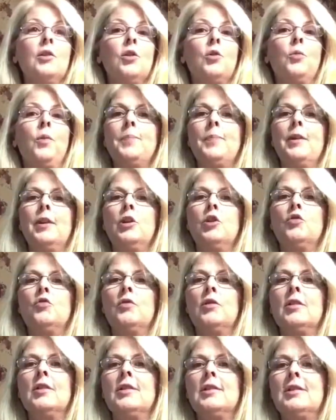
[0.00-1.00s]
or
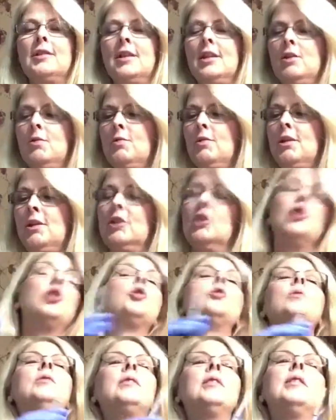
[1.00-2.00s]
Benadryl, the secret is
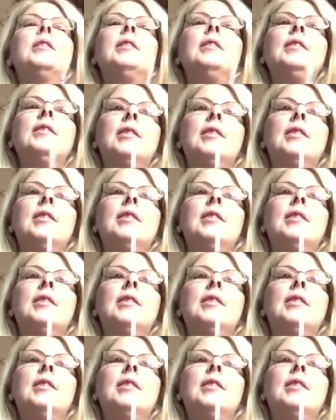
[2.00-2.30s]
using